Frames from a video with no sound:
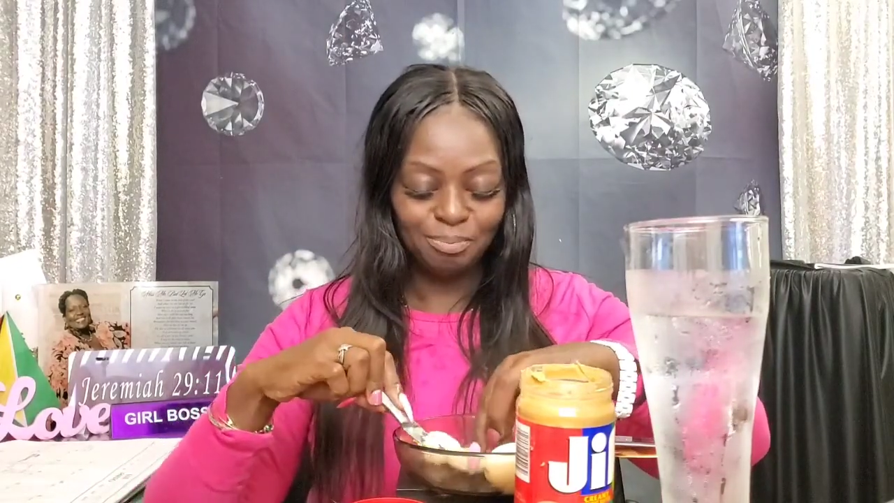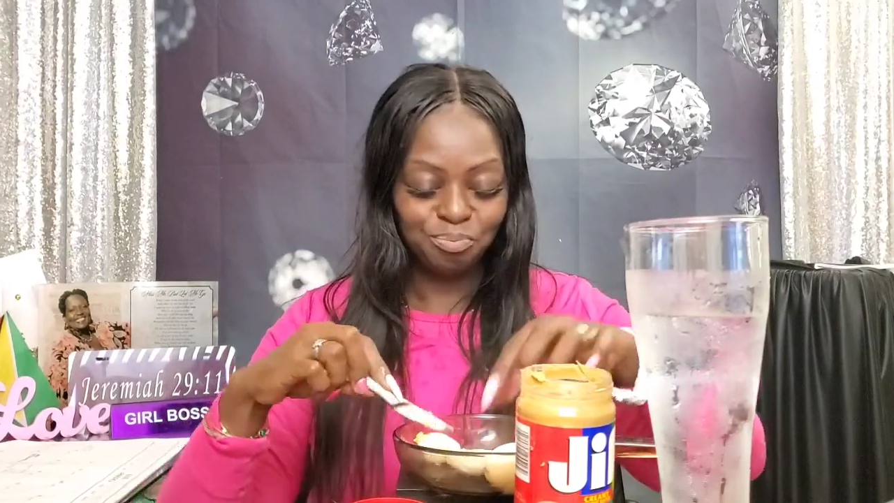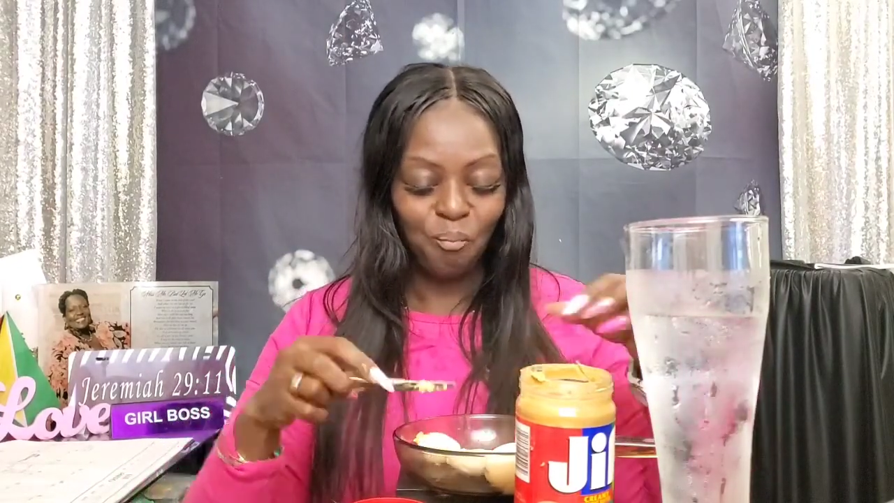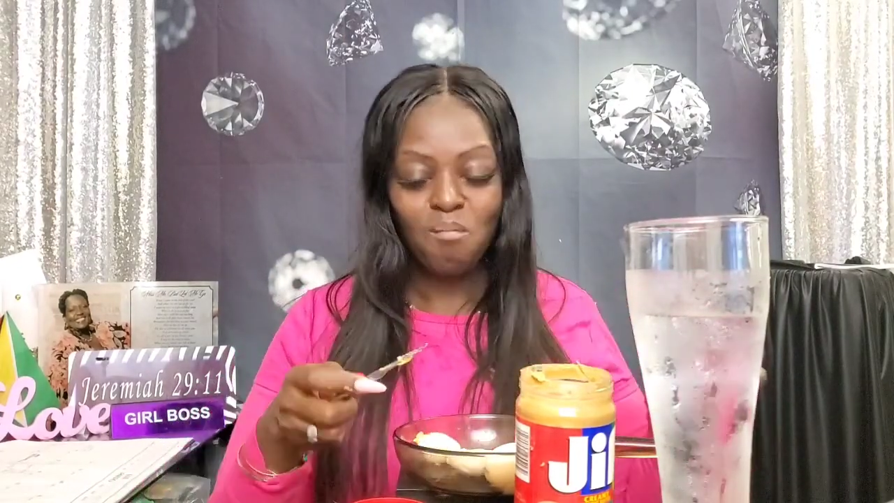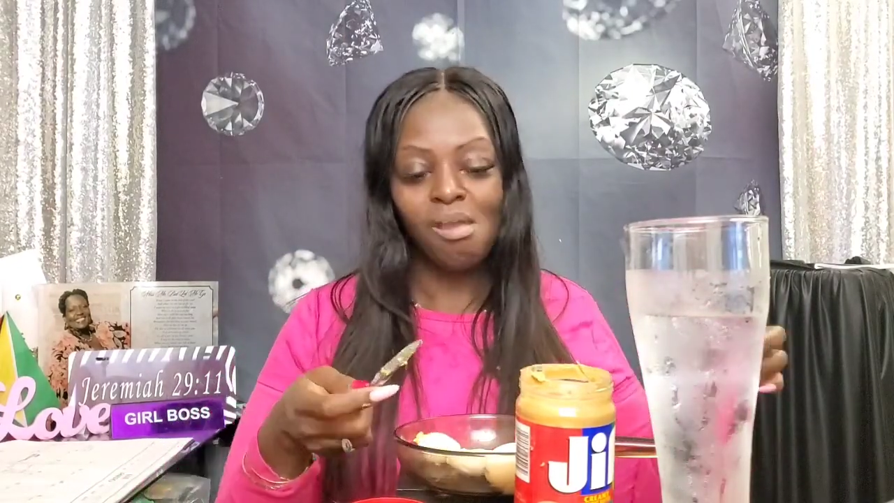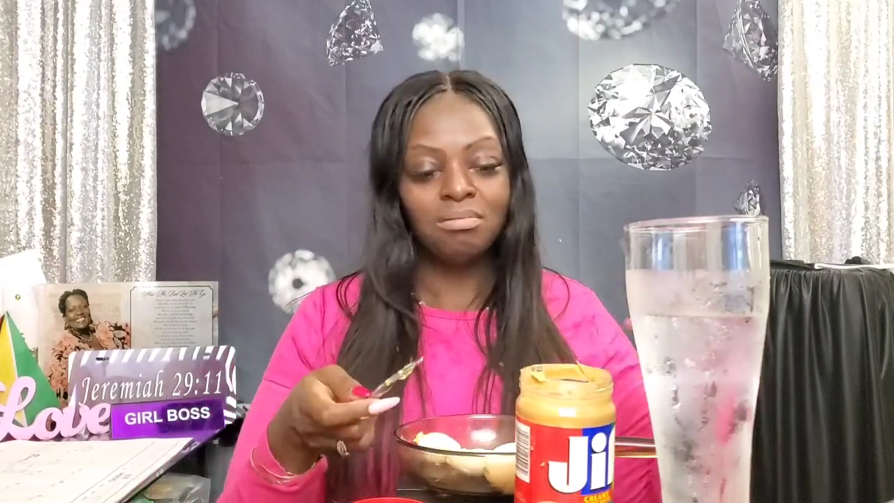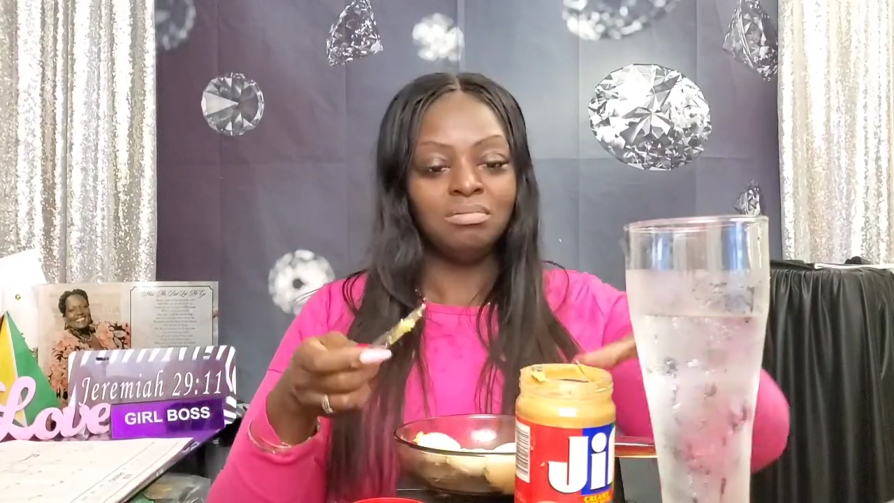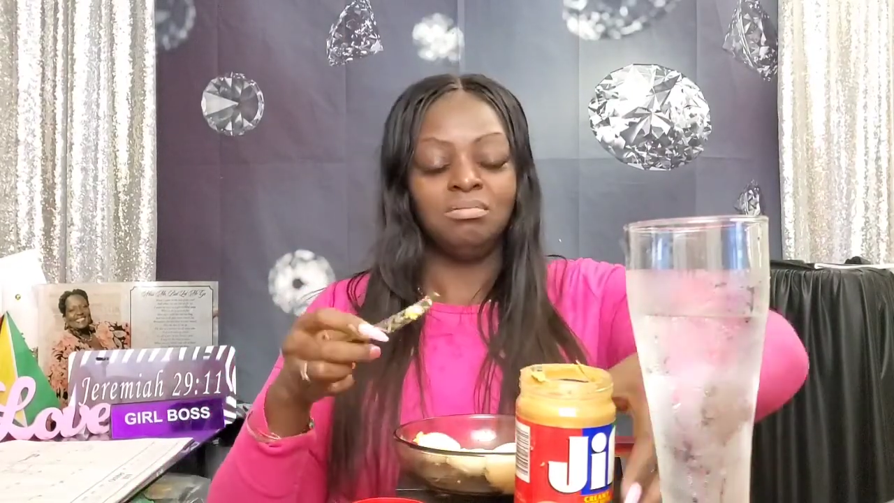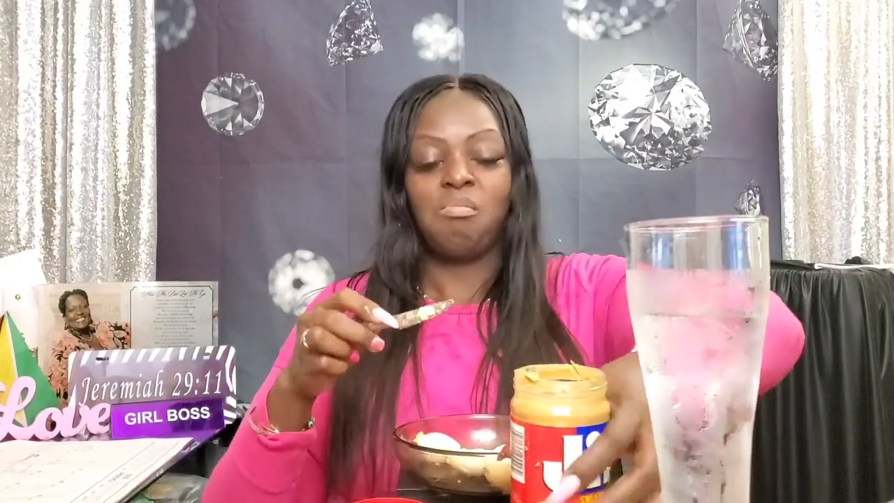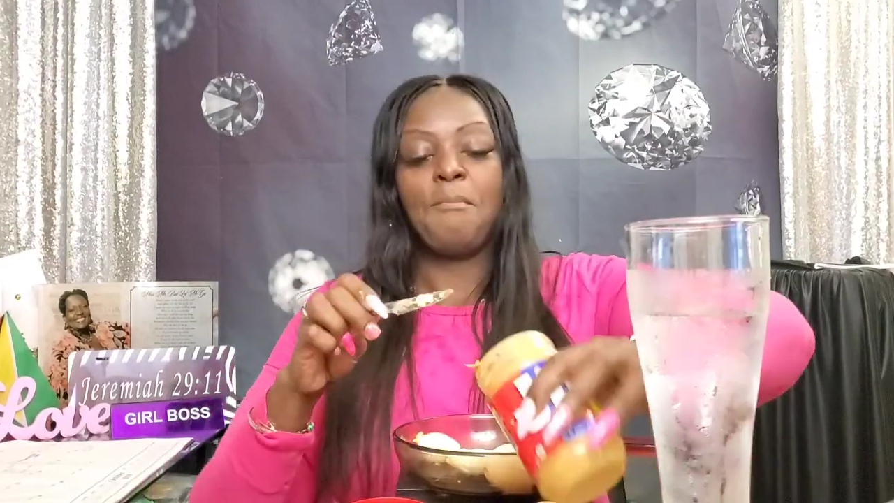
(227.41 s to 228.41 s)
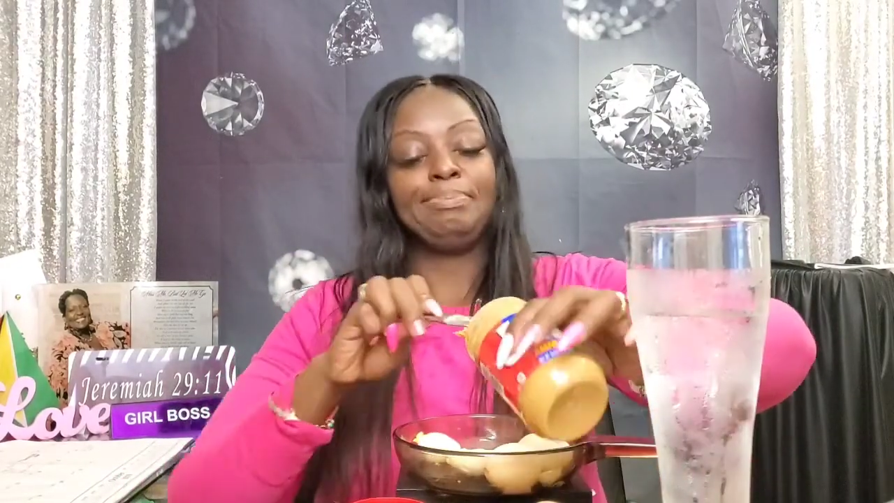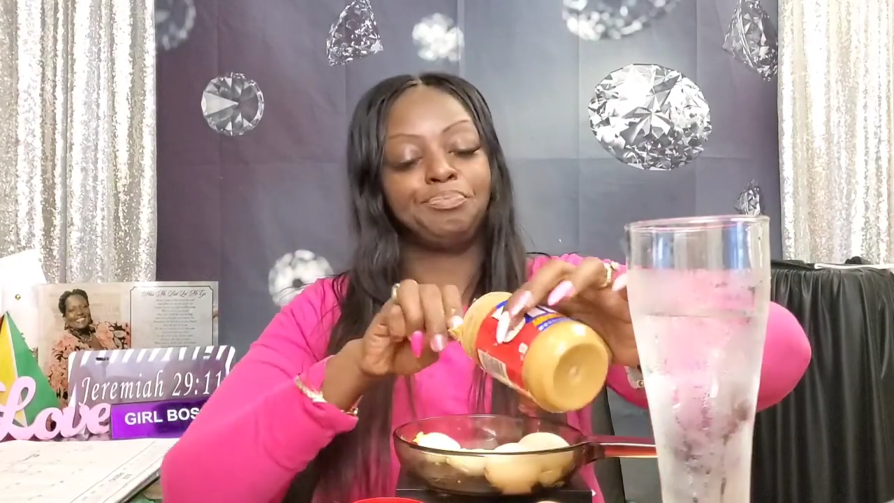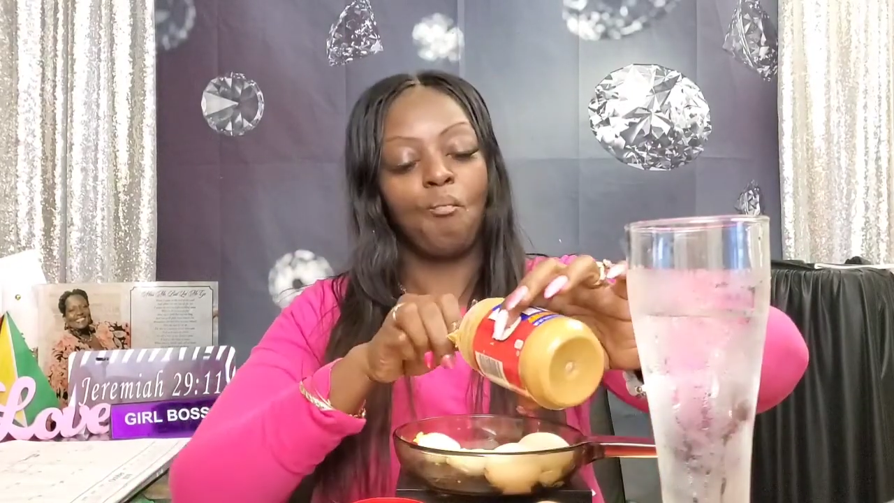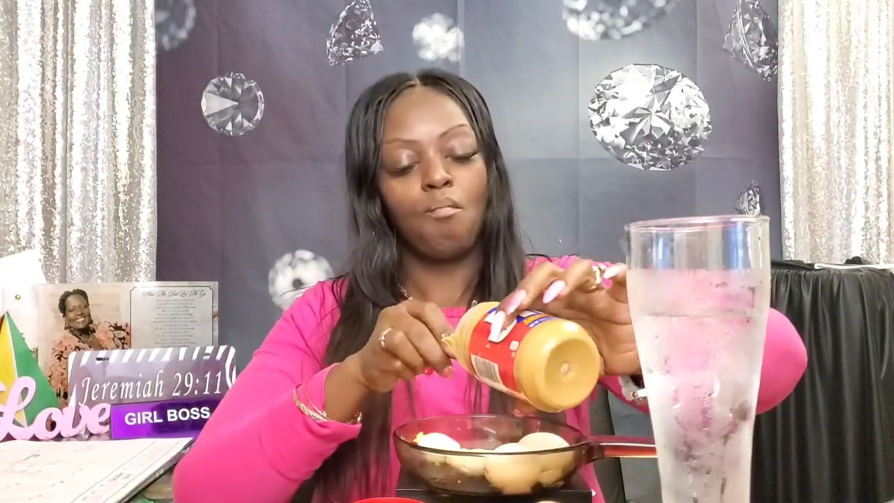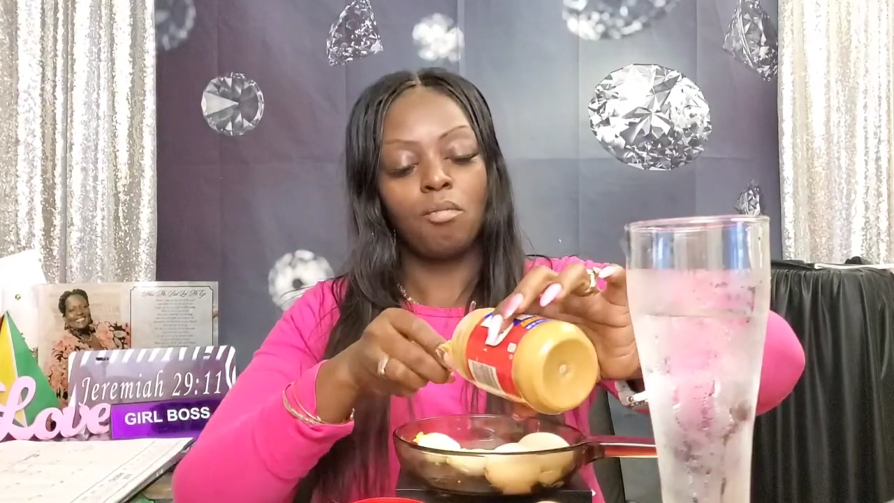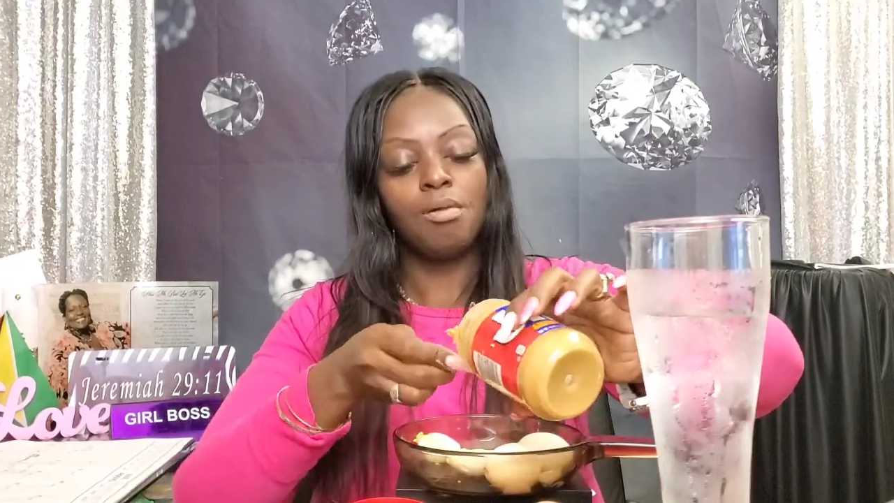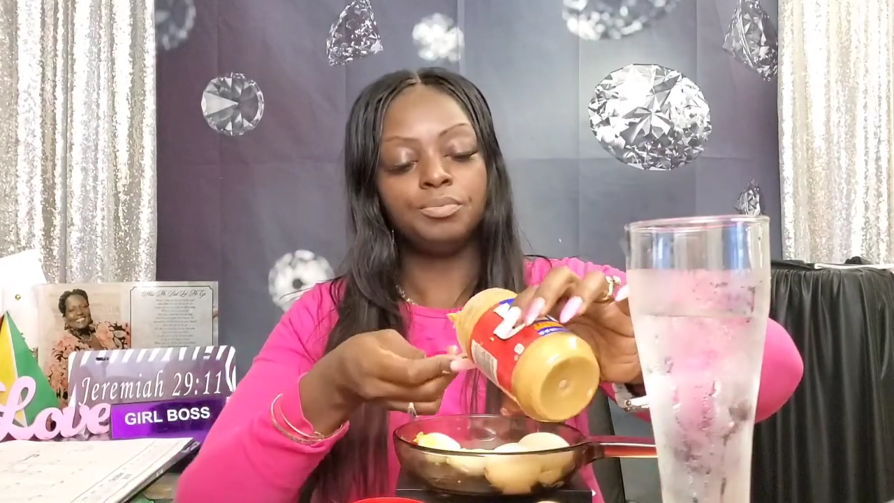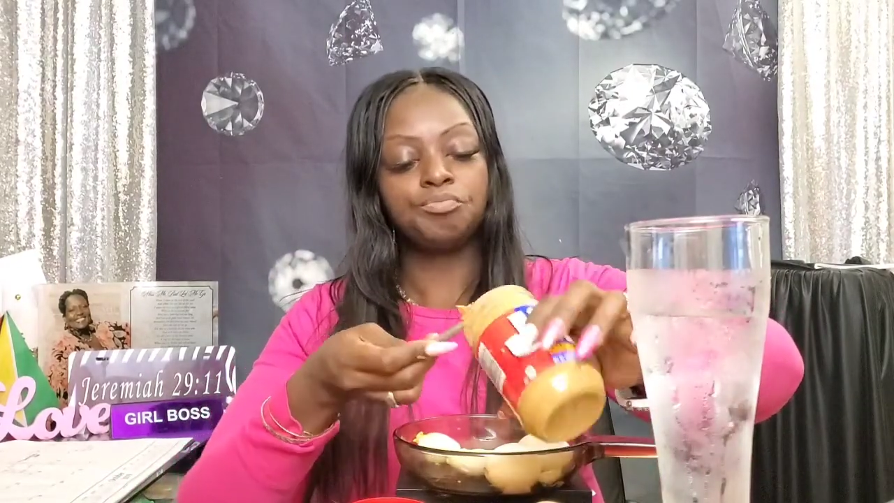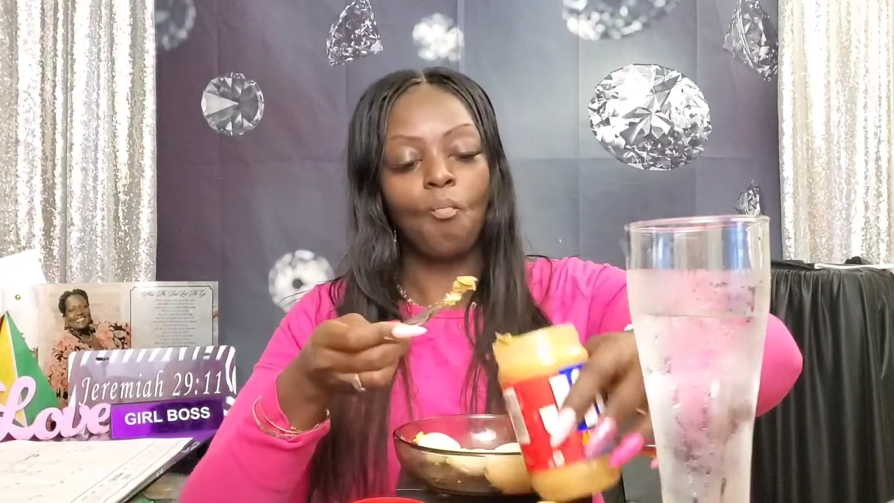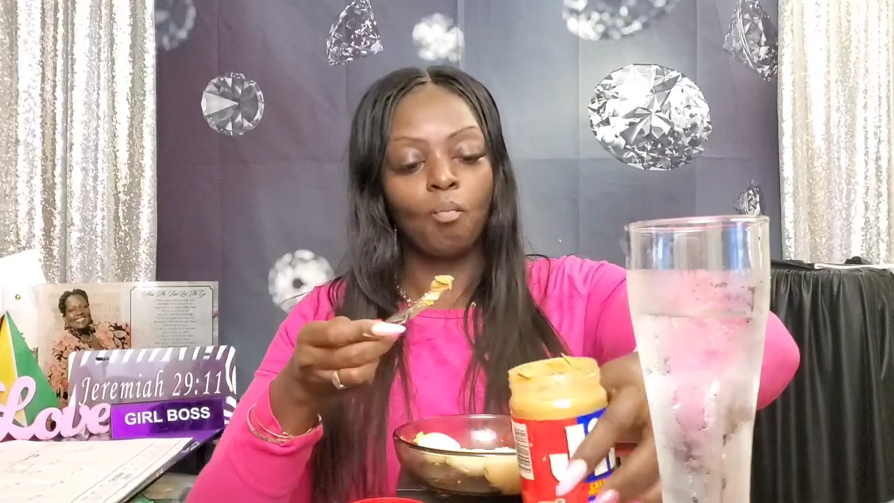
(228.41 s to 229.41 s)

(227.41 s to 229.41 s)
number three.